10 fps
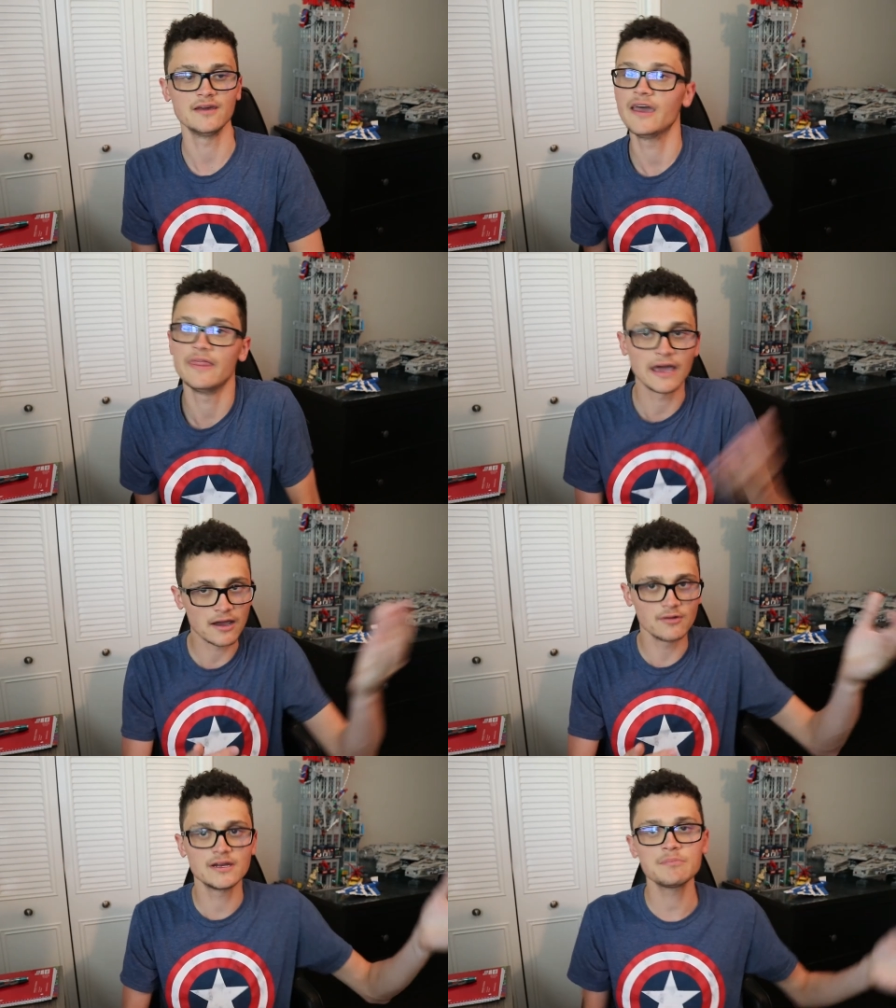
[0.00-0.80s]
and then
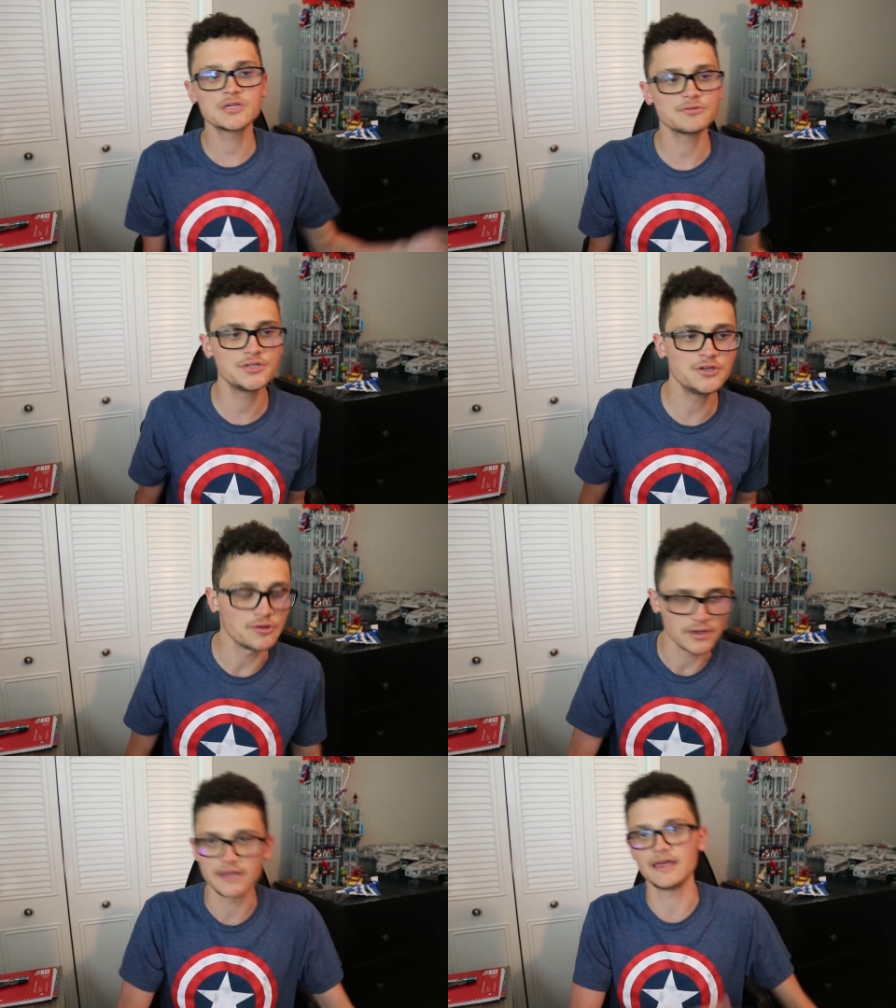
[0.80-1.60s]
go into episode
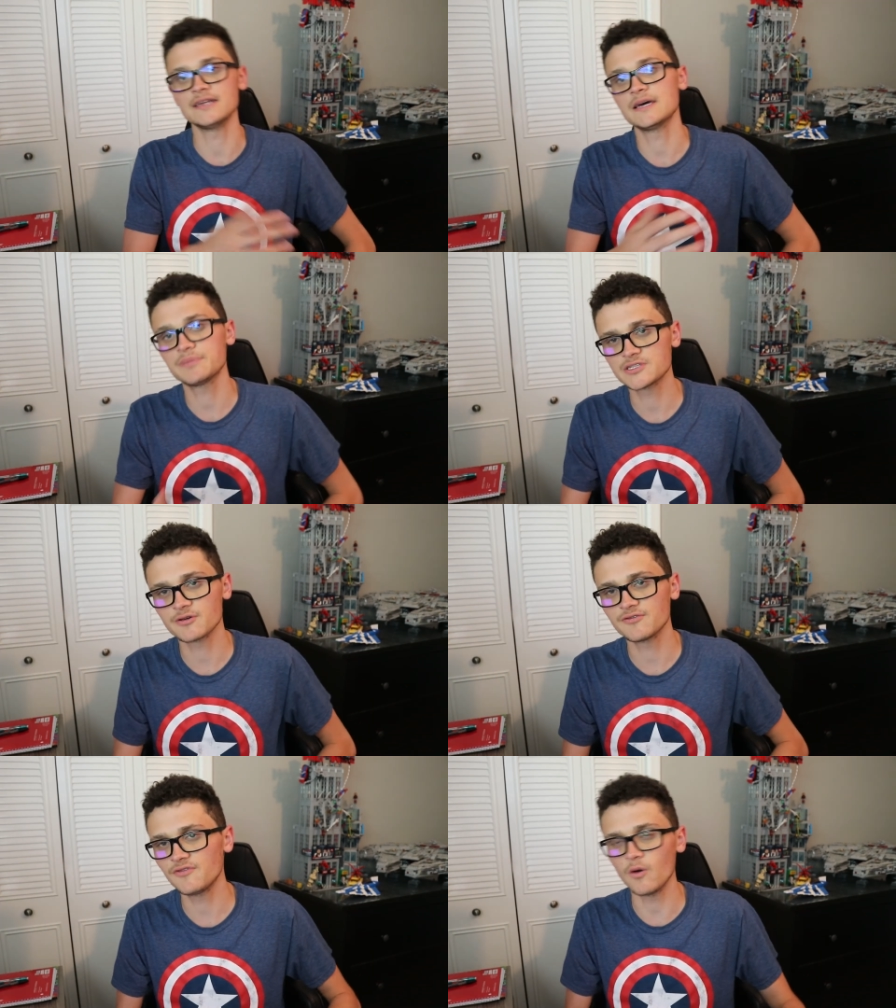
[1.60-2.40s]
2, and then to
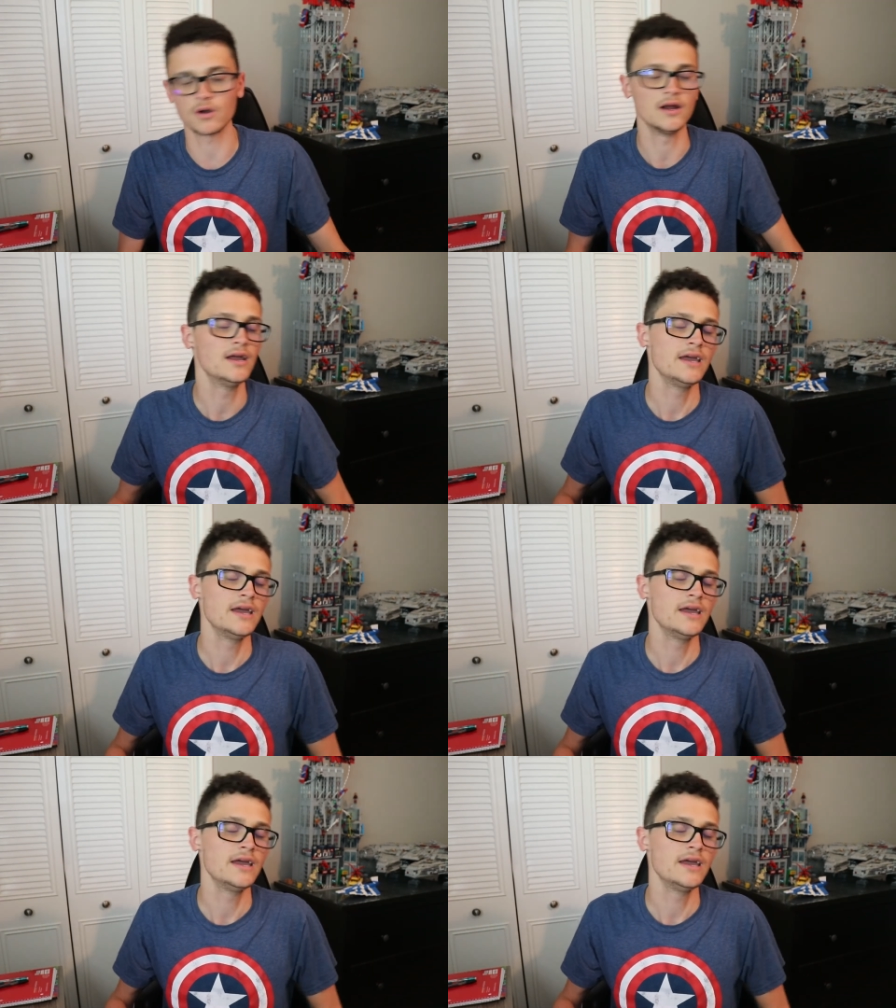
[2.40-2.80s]
episode 4.